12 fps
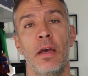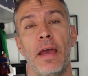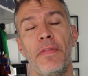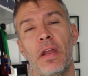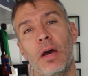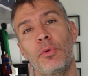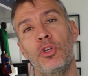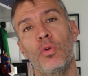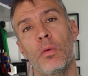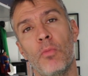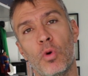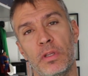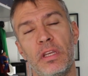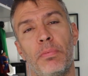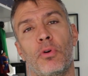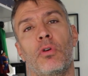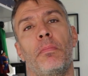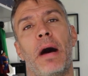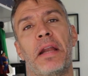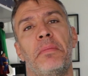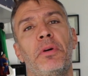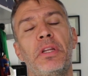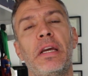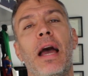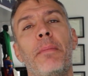And then I would do a more typical bodybuilding